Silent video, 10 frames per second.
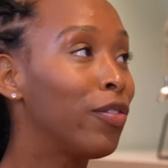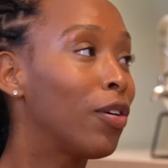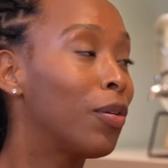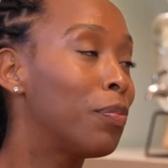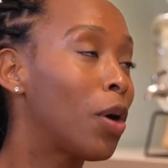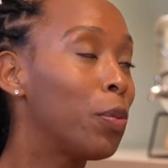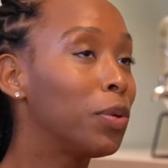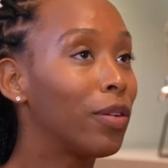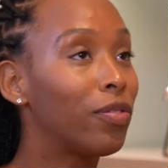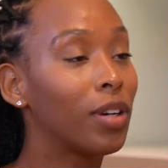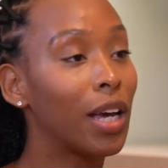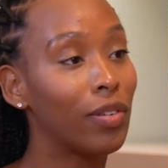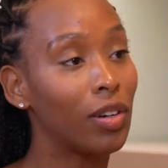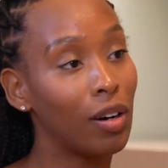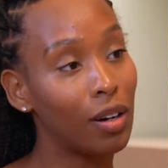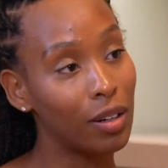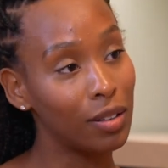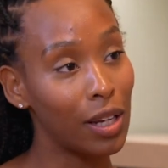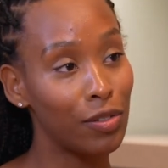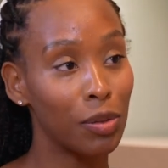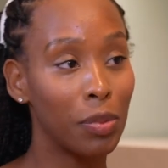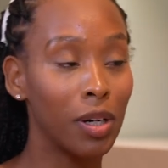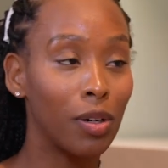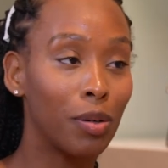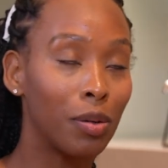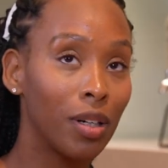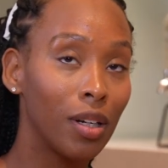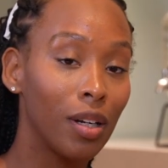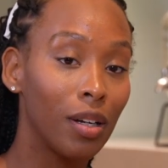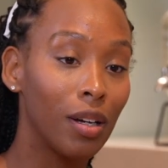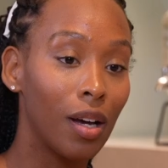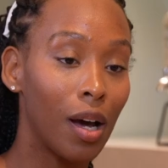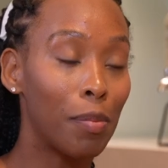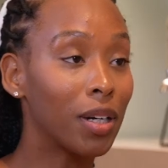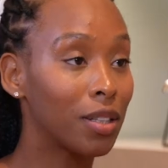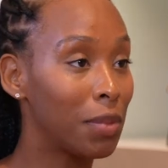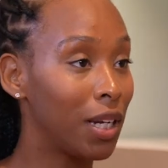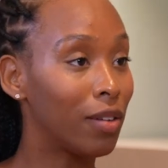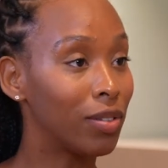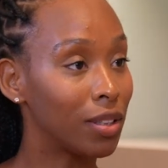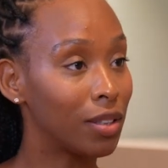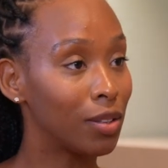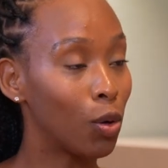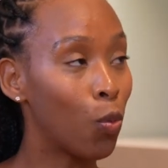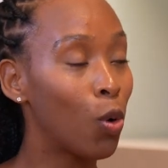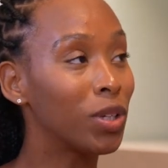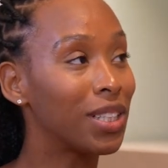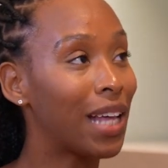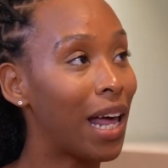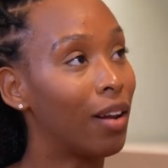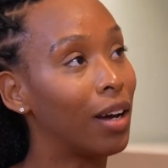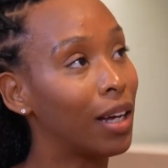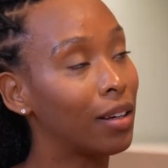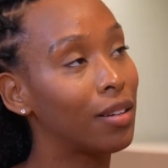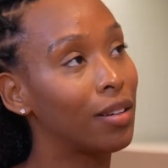you've opened up for Kevin Hart, Dave Chappelle, amongst many others. What was that like?